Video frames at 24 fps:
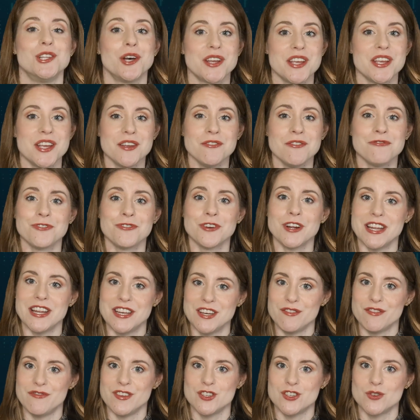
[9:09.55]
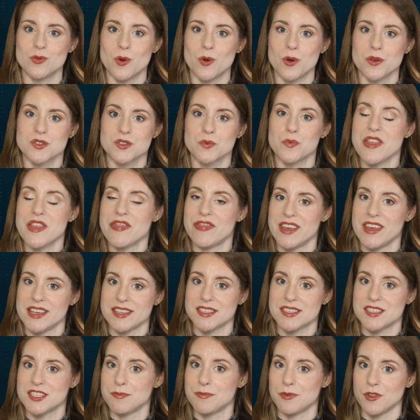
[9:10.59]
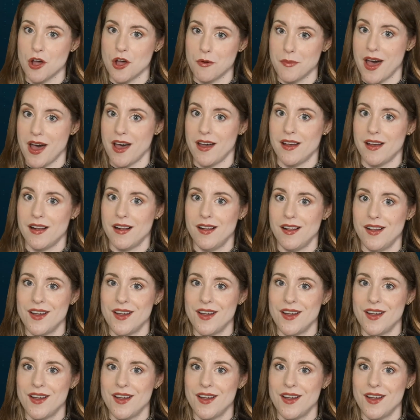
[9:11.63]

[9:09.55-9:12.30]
looking for individuals with this diploma.